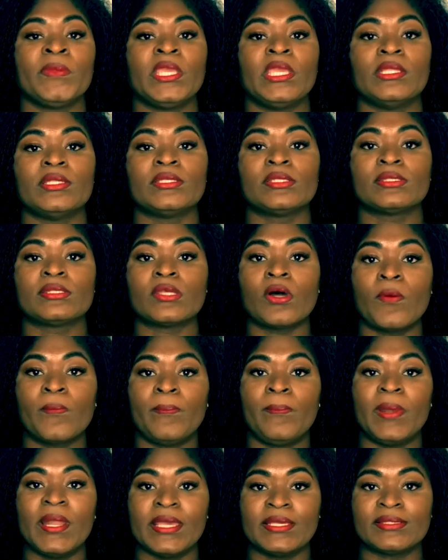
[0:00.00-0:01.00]
in
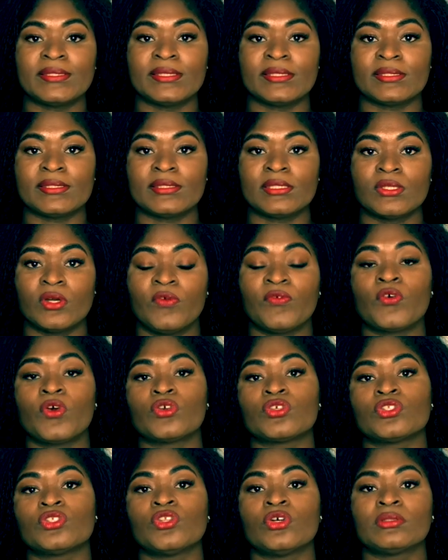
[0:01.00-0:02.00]
some places, of
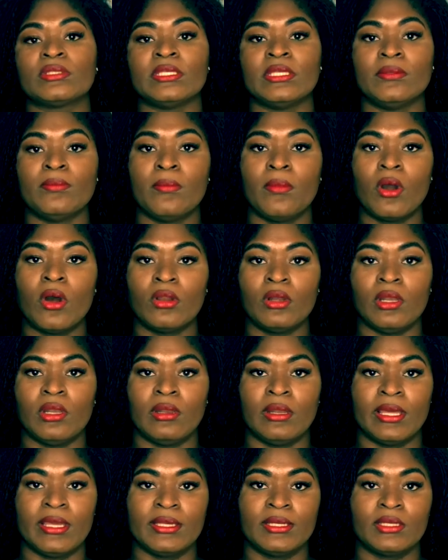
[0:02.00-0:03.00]
course not in mall
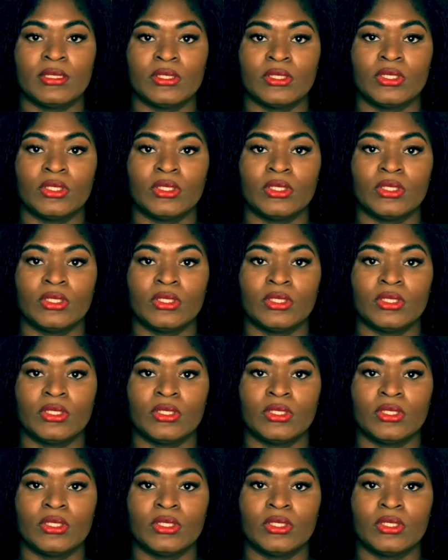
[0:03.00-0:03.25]
like